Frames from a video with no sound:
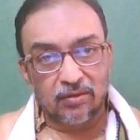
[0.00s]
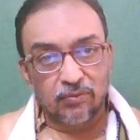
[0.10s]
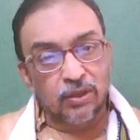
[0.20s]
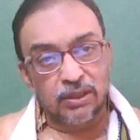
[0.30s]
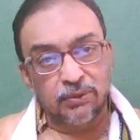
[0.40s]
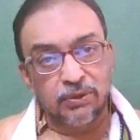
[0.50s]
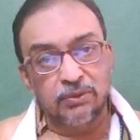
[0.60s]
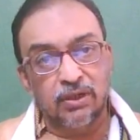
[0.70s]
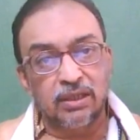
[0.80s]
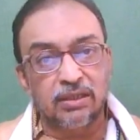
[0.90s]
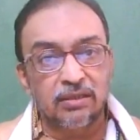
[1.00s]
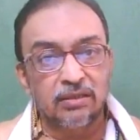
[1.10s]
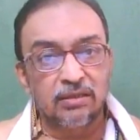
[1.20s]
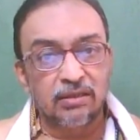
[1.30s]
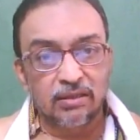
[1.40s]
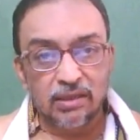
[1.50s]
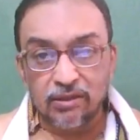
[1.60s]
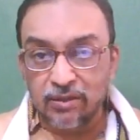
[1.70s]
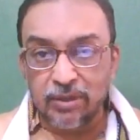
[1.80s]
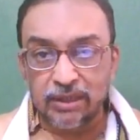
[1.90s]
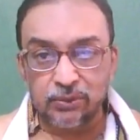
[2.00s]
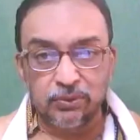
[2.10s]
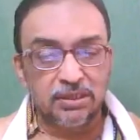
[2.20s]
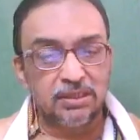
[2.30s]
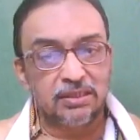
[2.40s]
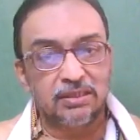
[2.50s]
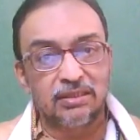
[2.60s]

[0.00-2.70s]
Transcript: Whatever you got, give it back to us.